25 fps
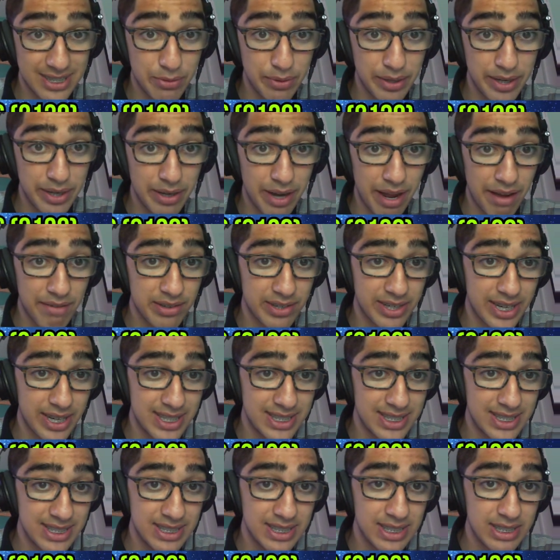after knight
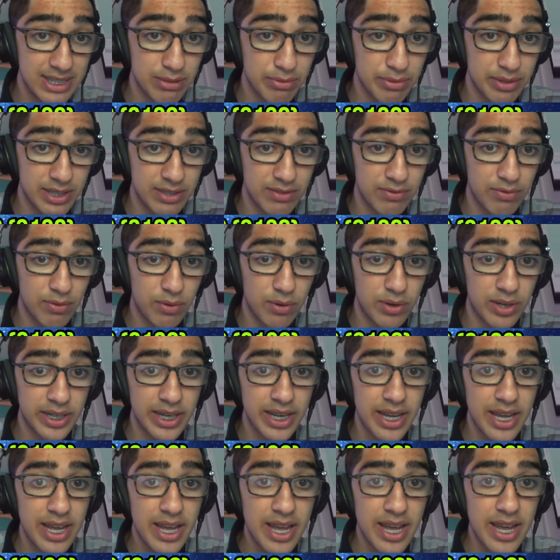c6 with this fork,
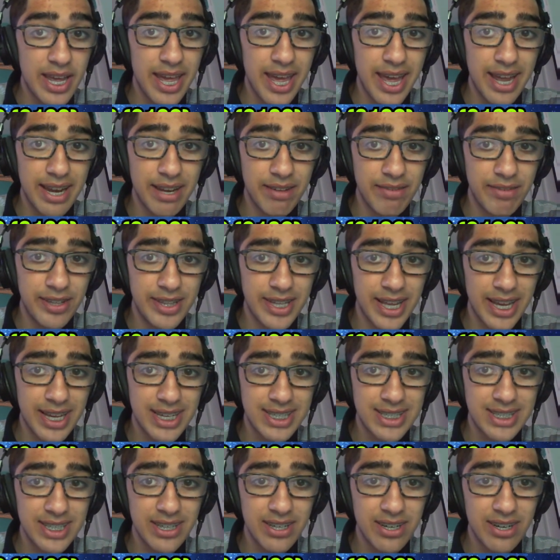and if he
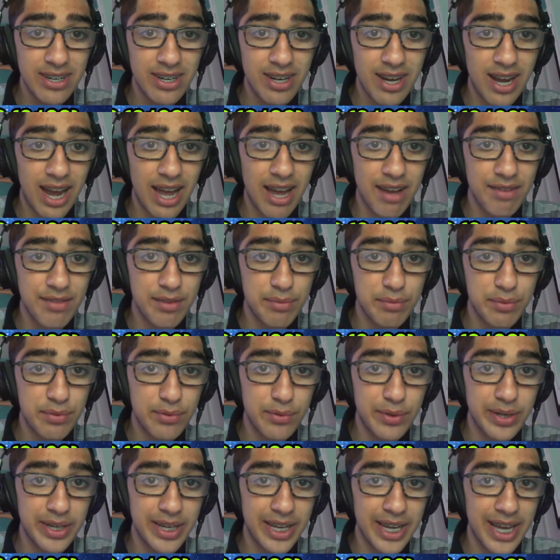takes here, I have the move
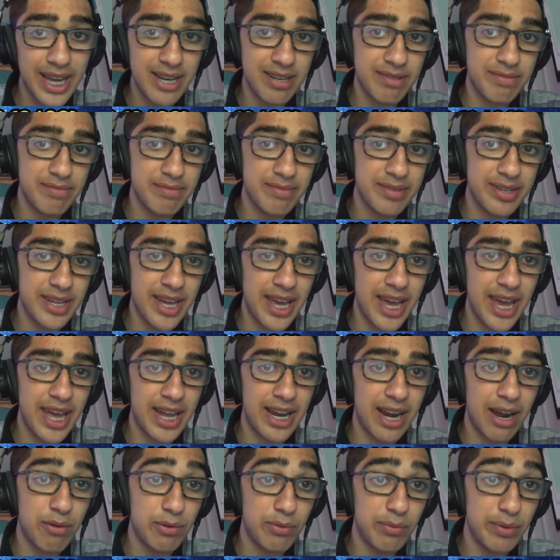queen e8,
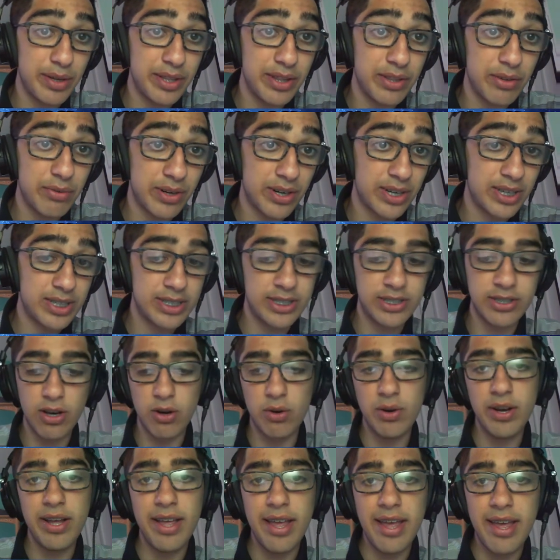and I would win the rook.
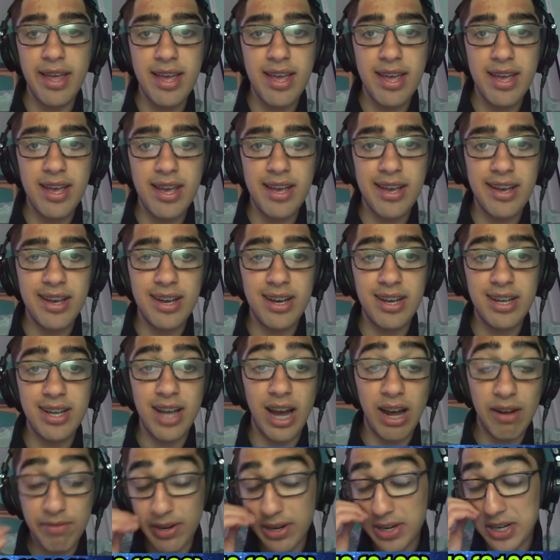So
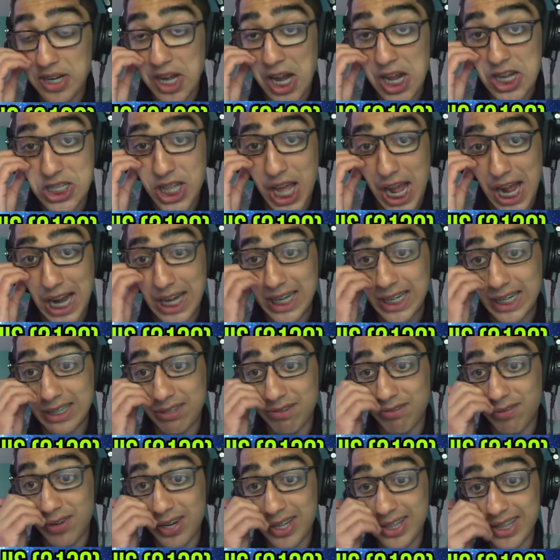a very nice tactic
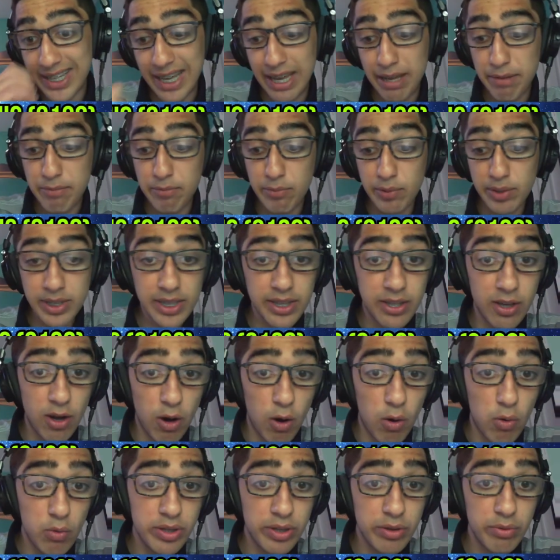to find the game. Really the
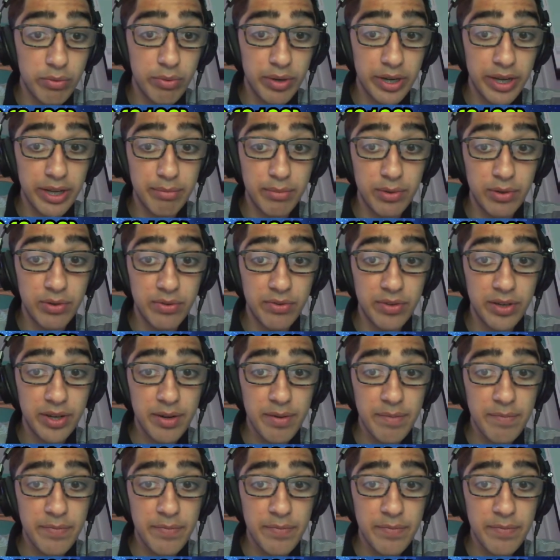only winning move here.